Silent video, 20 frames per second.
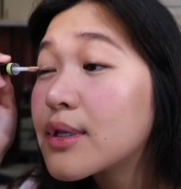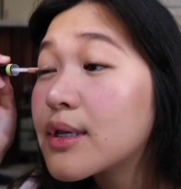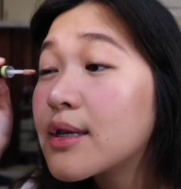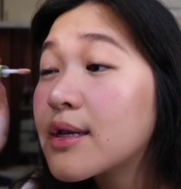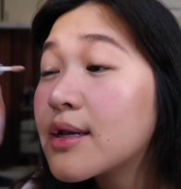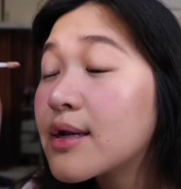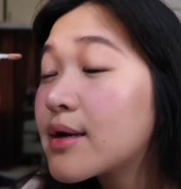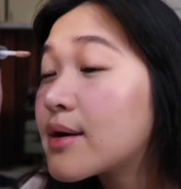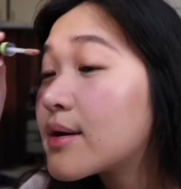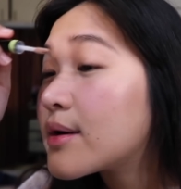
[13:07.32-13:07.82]

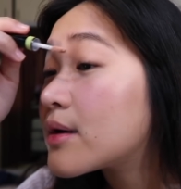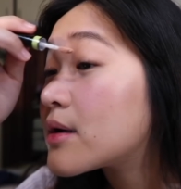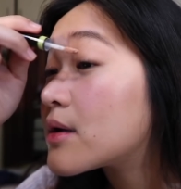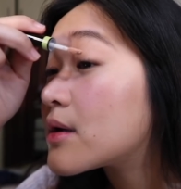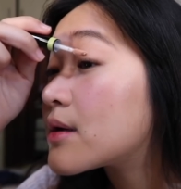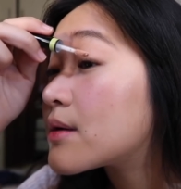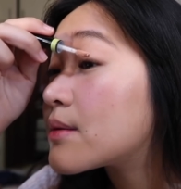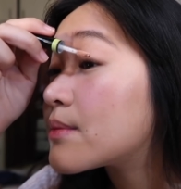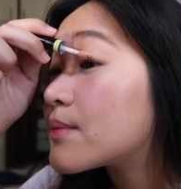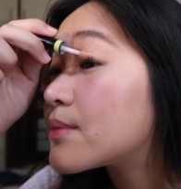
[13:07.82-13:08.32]
And
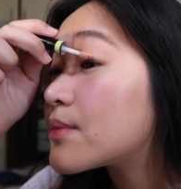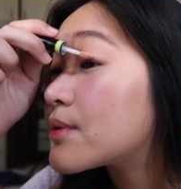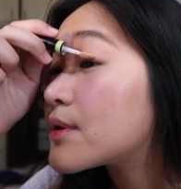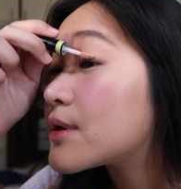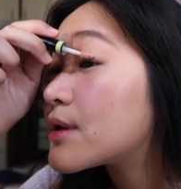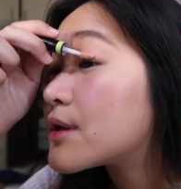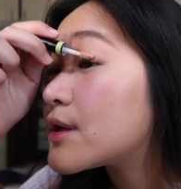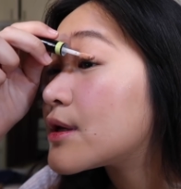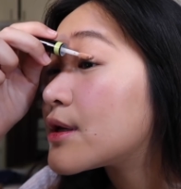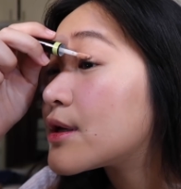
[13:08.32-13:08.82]

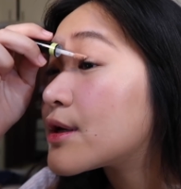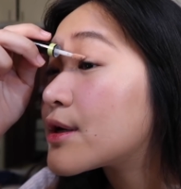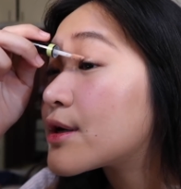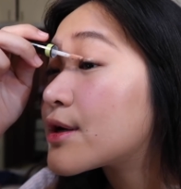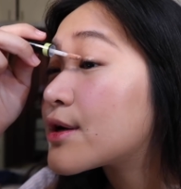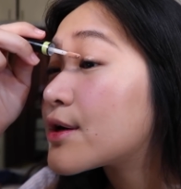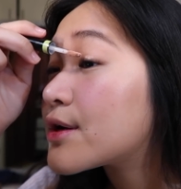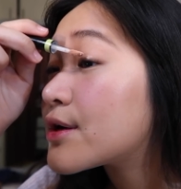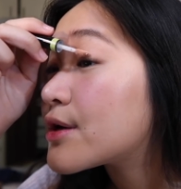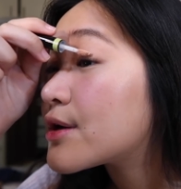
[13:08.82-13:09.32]

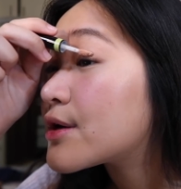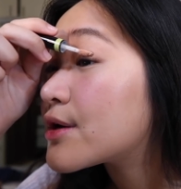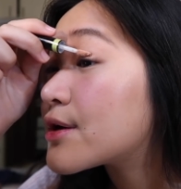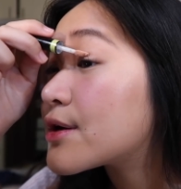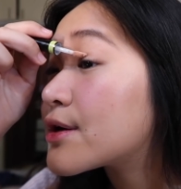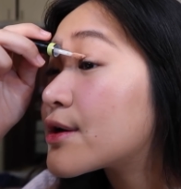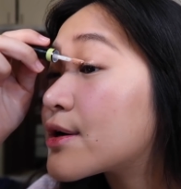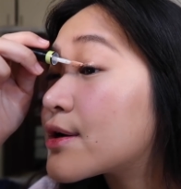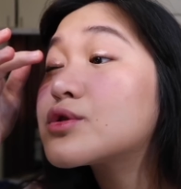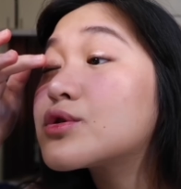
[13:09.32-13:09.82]
here.
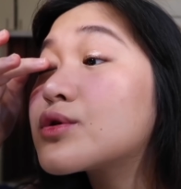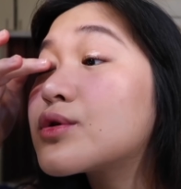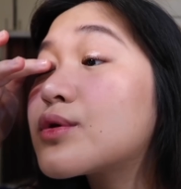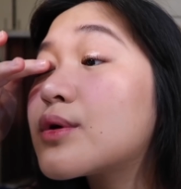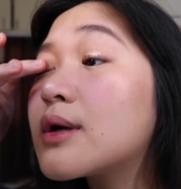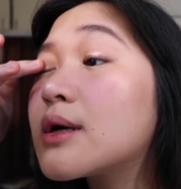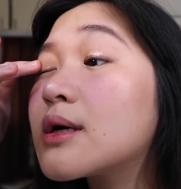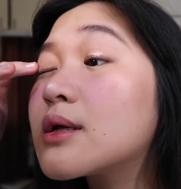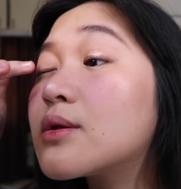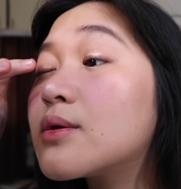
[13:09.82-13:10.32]

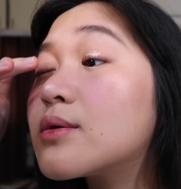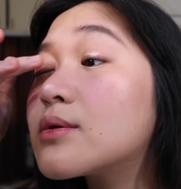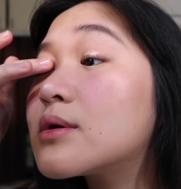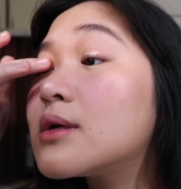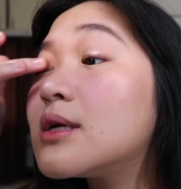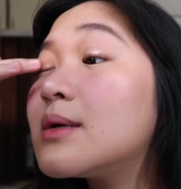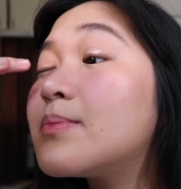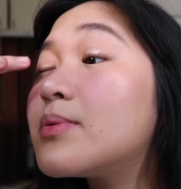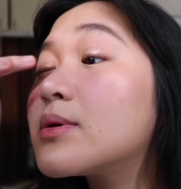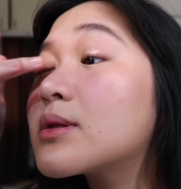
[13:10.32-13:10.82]
So I don't
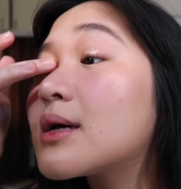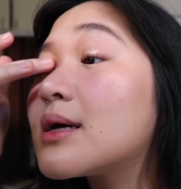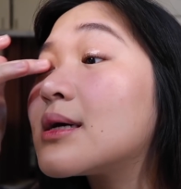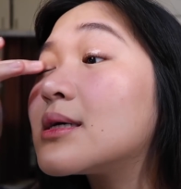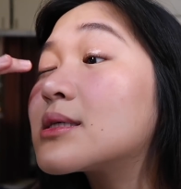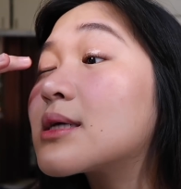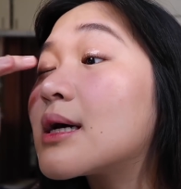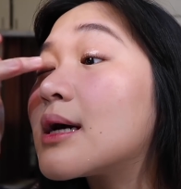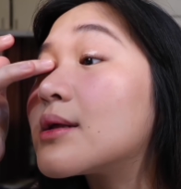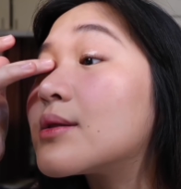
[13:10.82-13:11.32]
really put
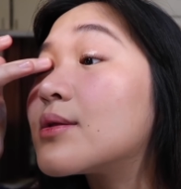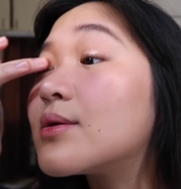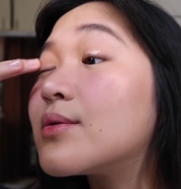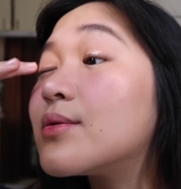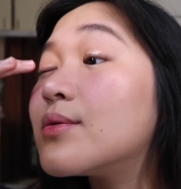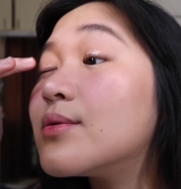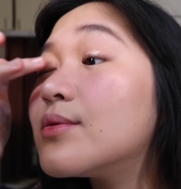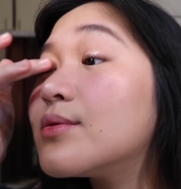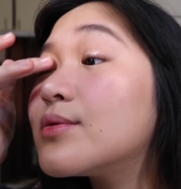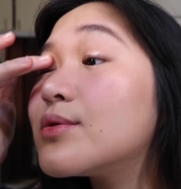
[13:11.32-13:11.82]

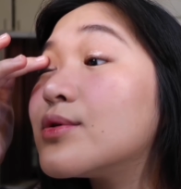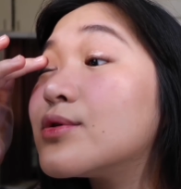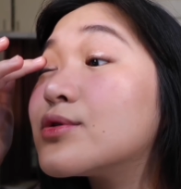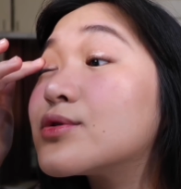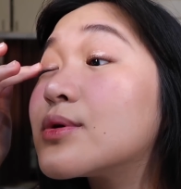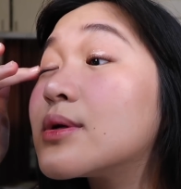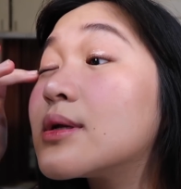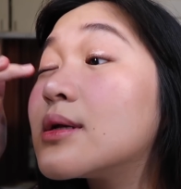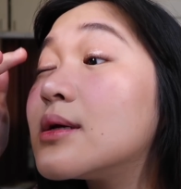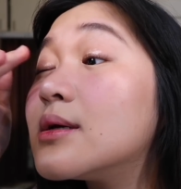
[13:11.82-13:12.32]
eyeshadow
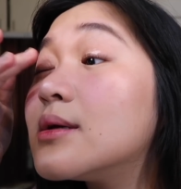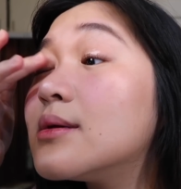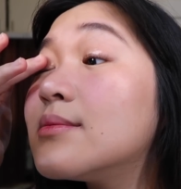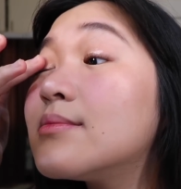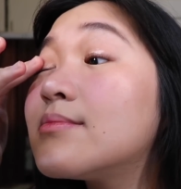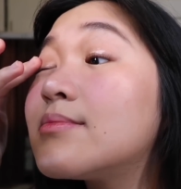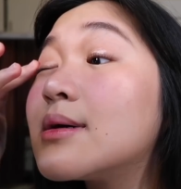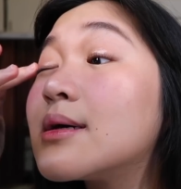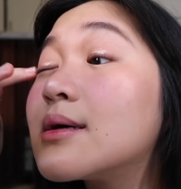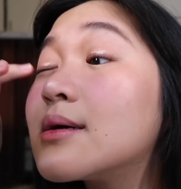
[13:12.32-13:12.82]
usually
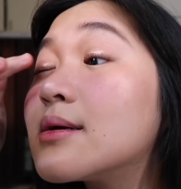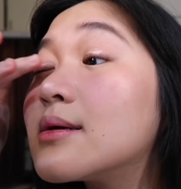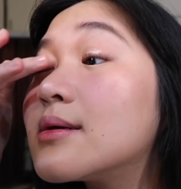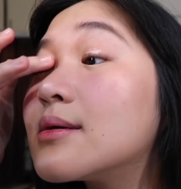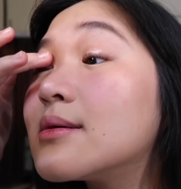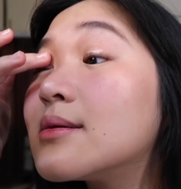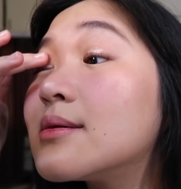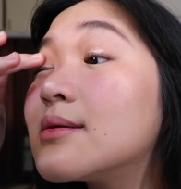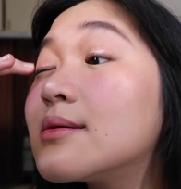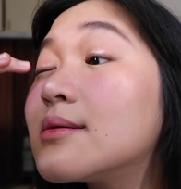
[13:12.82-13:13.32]
pag
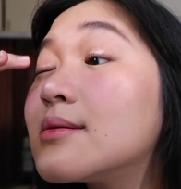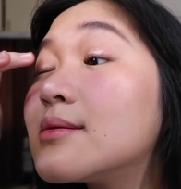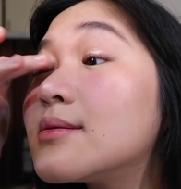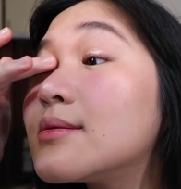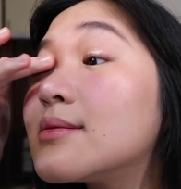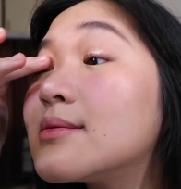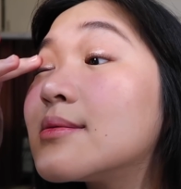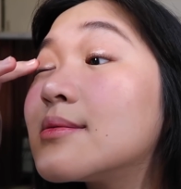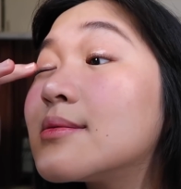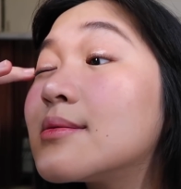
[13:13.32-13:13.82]

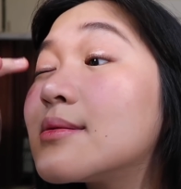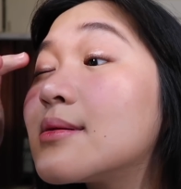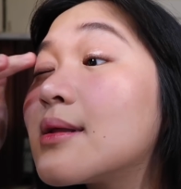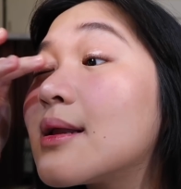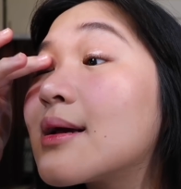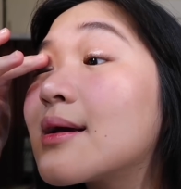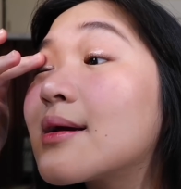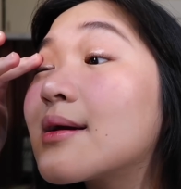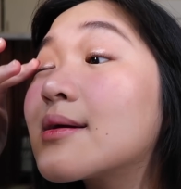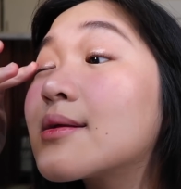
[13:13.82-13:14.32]

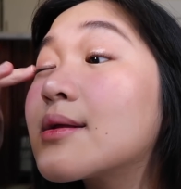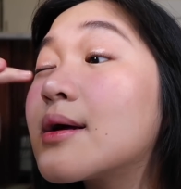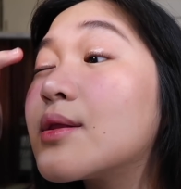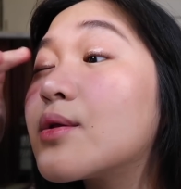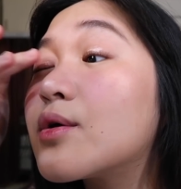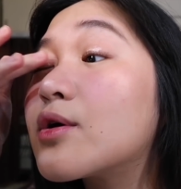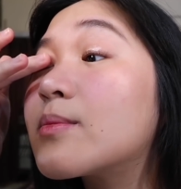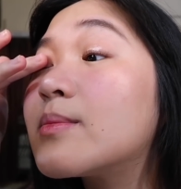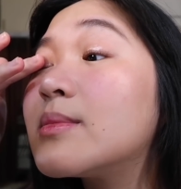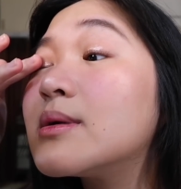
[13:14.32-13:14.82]
like a
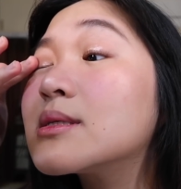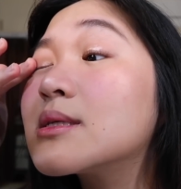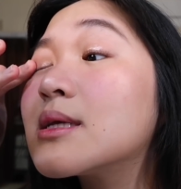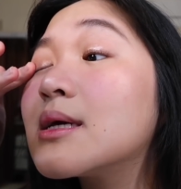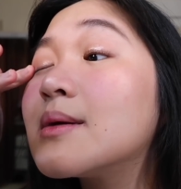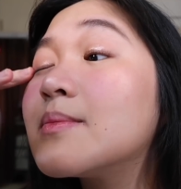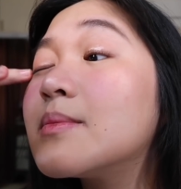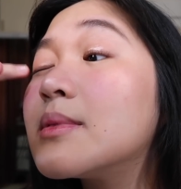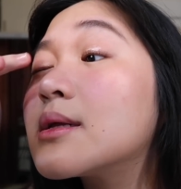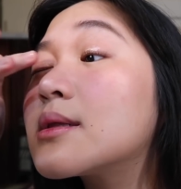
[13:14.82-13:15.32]
normal
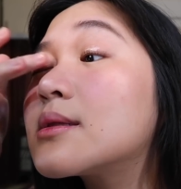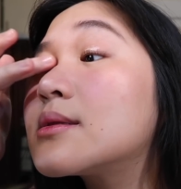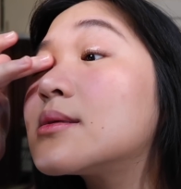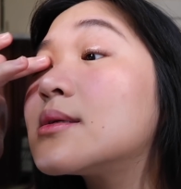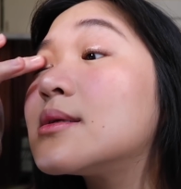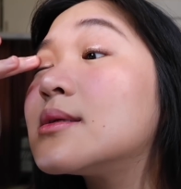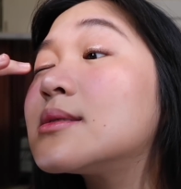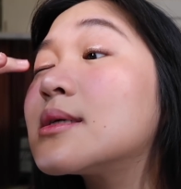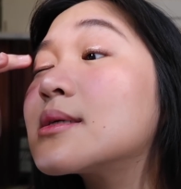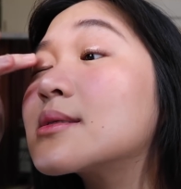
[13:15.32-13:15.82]
day, but
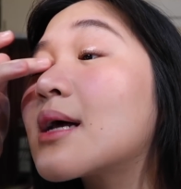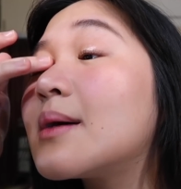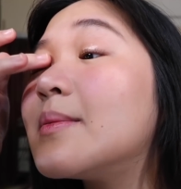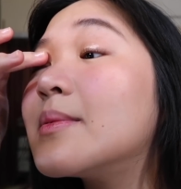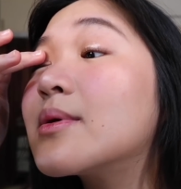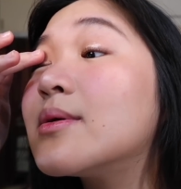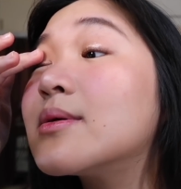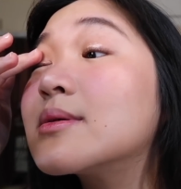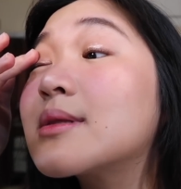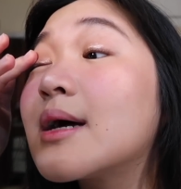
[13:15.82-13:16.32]
since ang
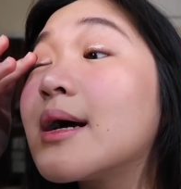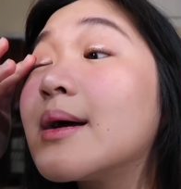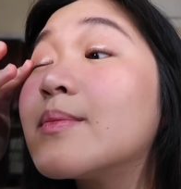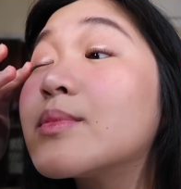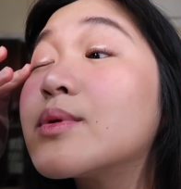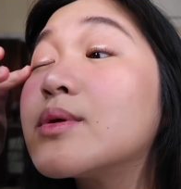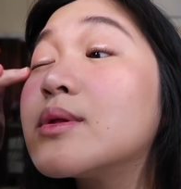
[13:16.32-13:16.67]
dami kong time